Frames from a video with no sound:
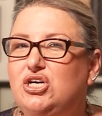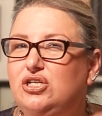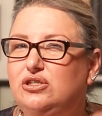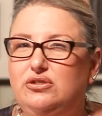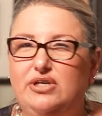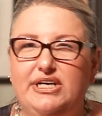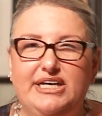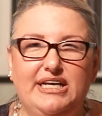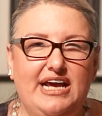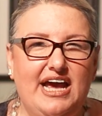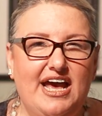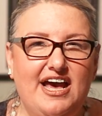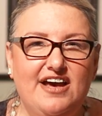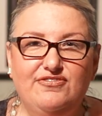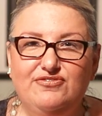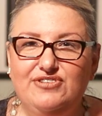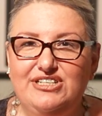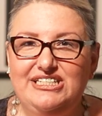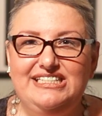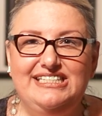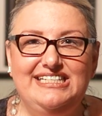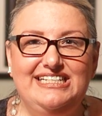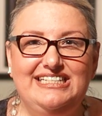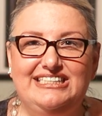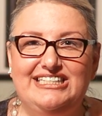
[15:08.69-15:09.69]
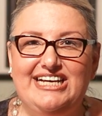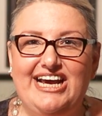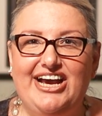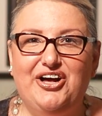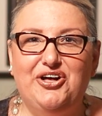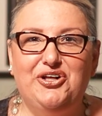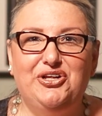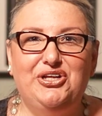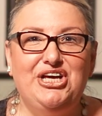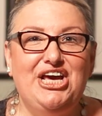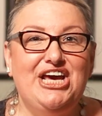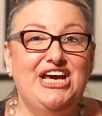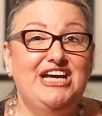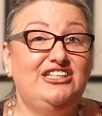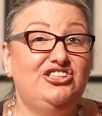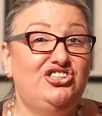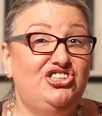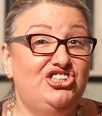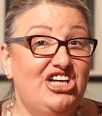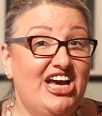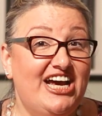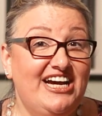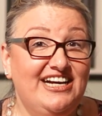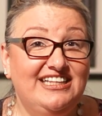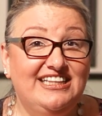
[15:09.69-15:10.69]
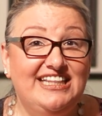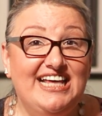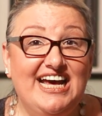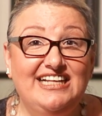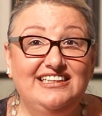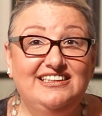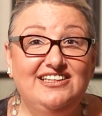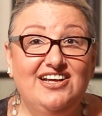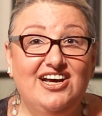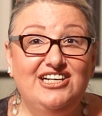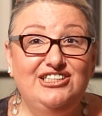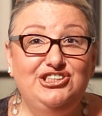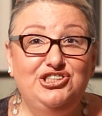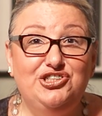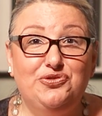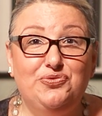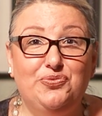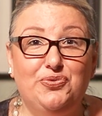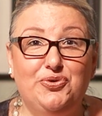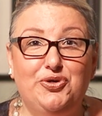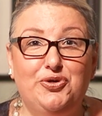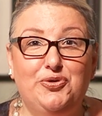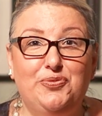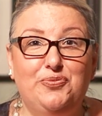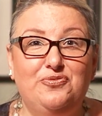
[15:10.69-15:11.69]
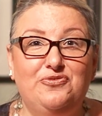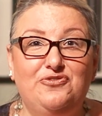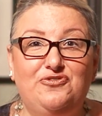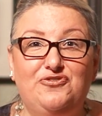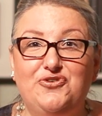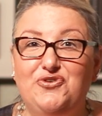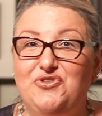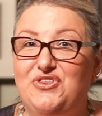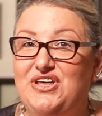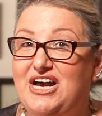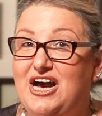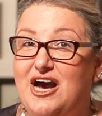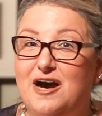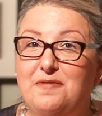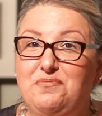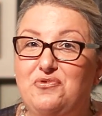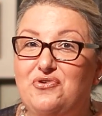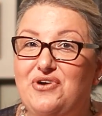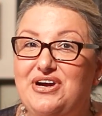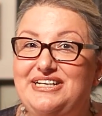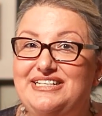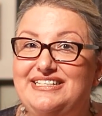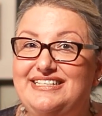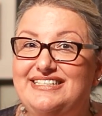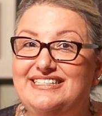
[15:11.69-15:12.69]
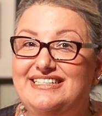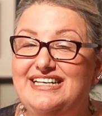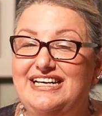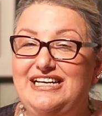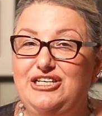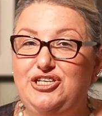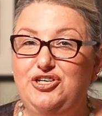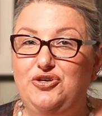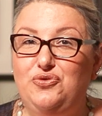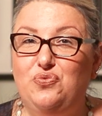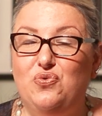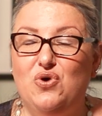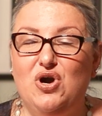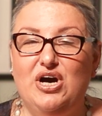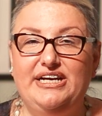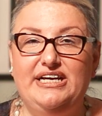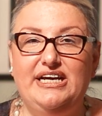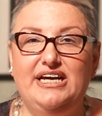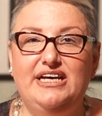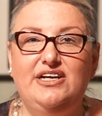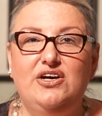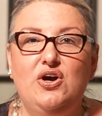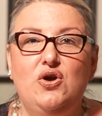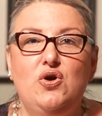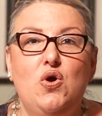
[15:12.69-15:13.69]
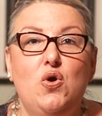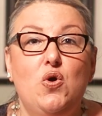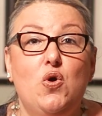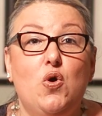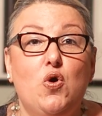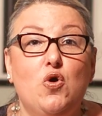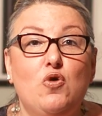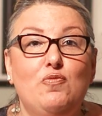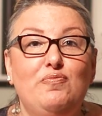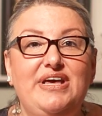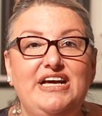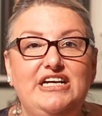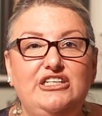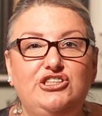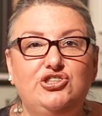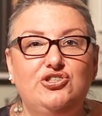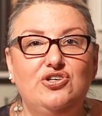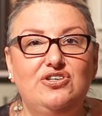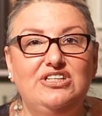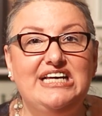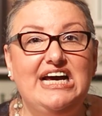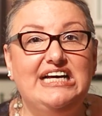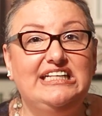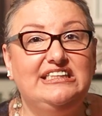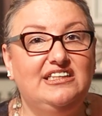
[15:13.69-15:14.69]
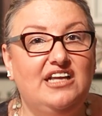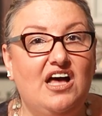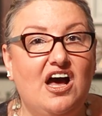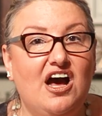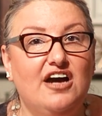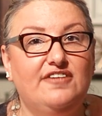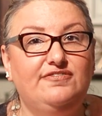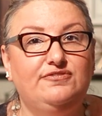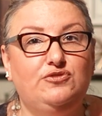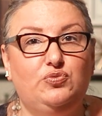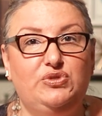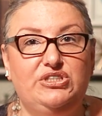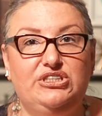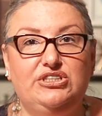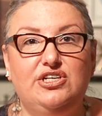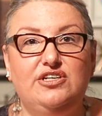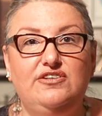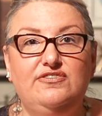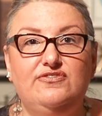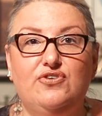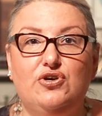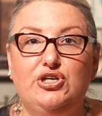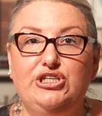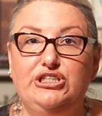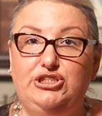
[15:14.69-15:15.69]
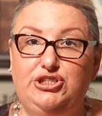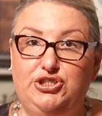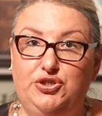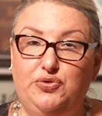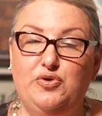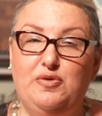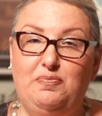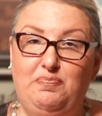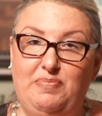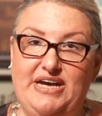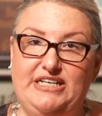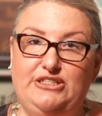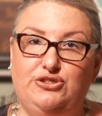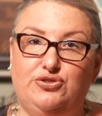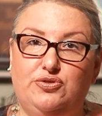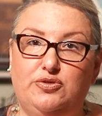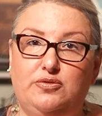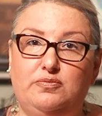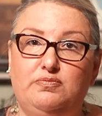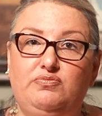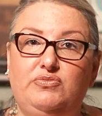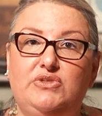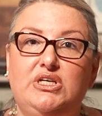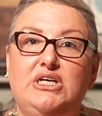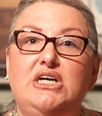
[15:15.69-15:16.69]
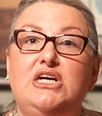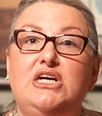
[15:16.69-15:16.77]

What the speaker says: Look at every detail, check that laundry room for the upgraded sink you wanted, or make sure that loft was converted to a bedroom.